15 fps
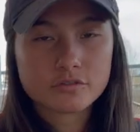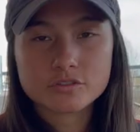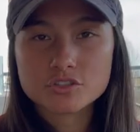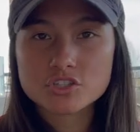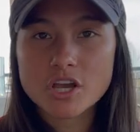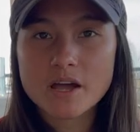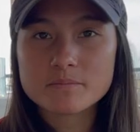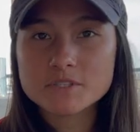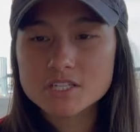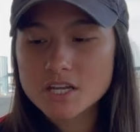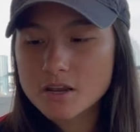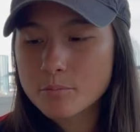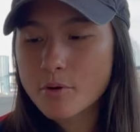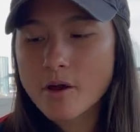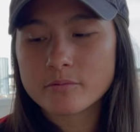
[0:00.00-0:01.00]

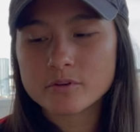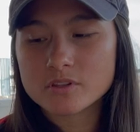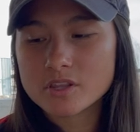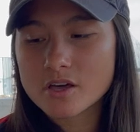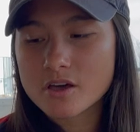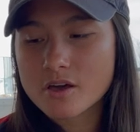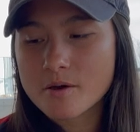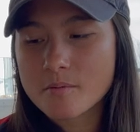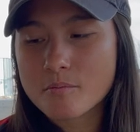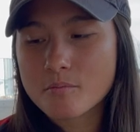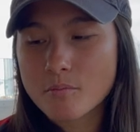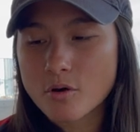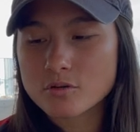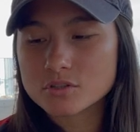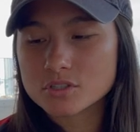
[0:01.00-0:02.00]
Chapstick, probably the
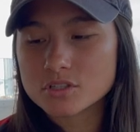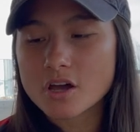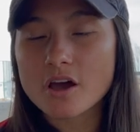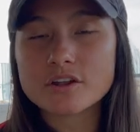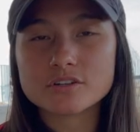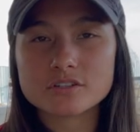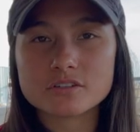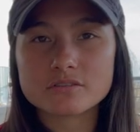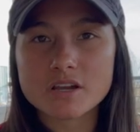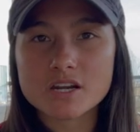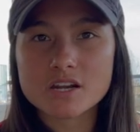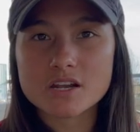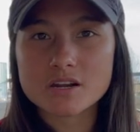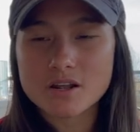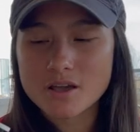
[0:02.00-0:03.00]
most
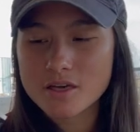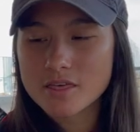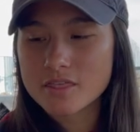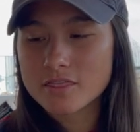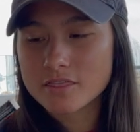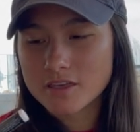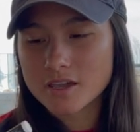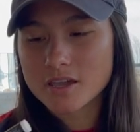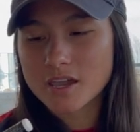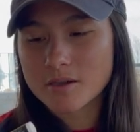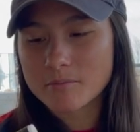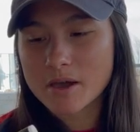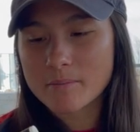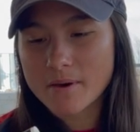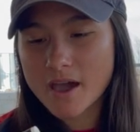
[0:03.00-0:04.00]
underrated thing in
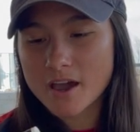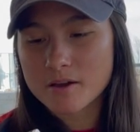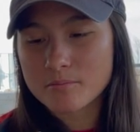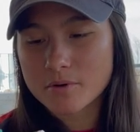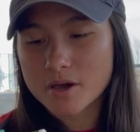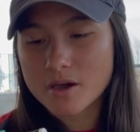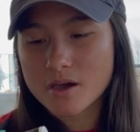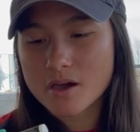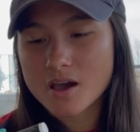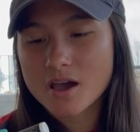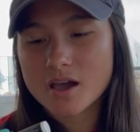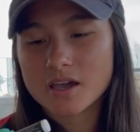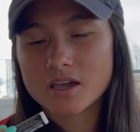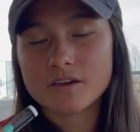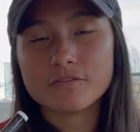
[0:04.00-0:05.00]
my bag, but
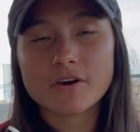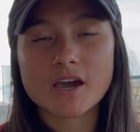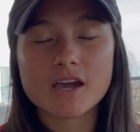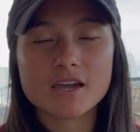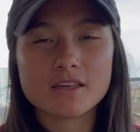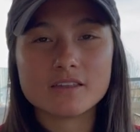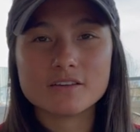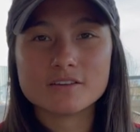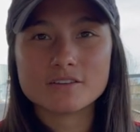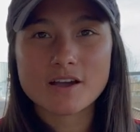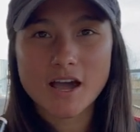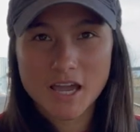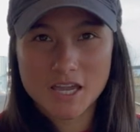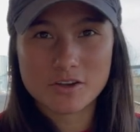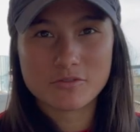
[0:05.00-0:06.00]
if I
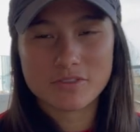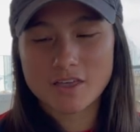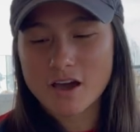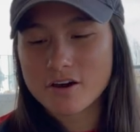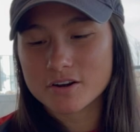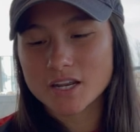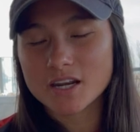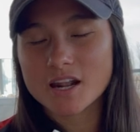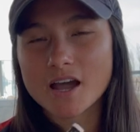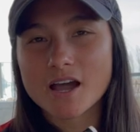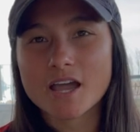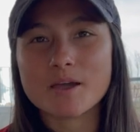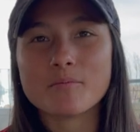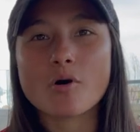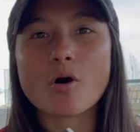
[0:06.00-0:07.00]
hike without it,
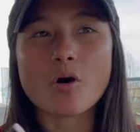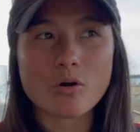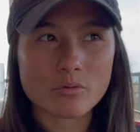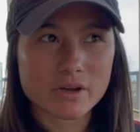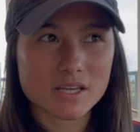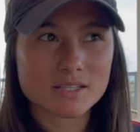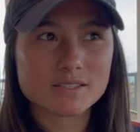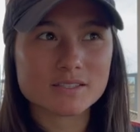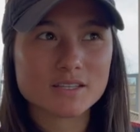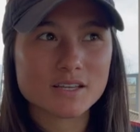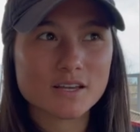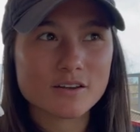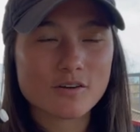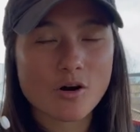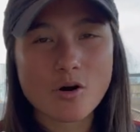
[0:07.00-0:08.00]
I am always,
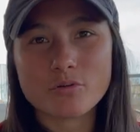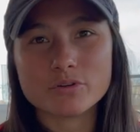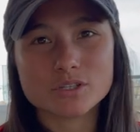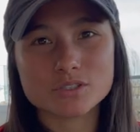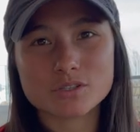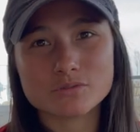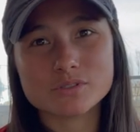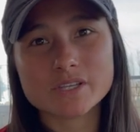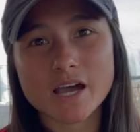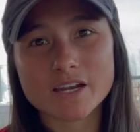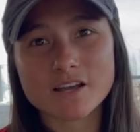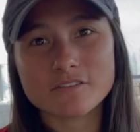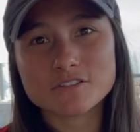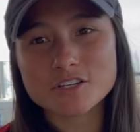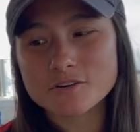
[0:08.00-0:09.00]
always so sad
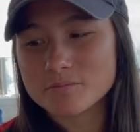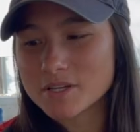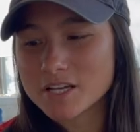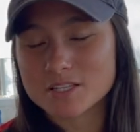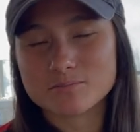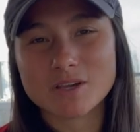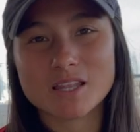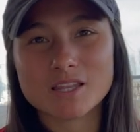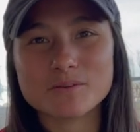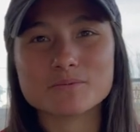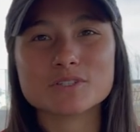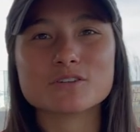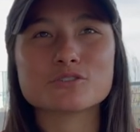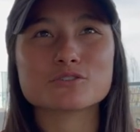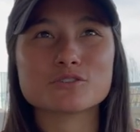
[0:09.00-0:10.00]
after because my
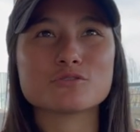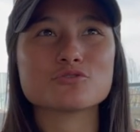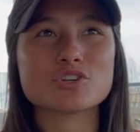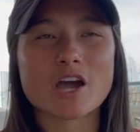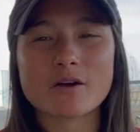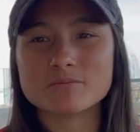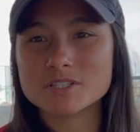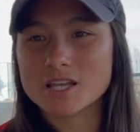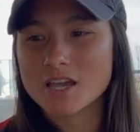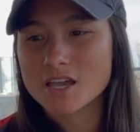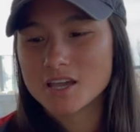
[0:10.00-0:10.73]
lips are so chapped.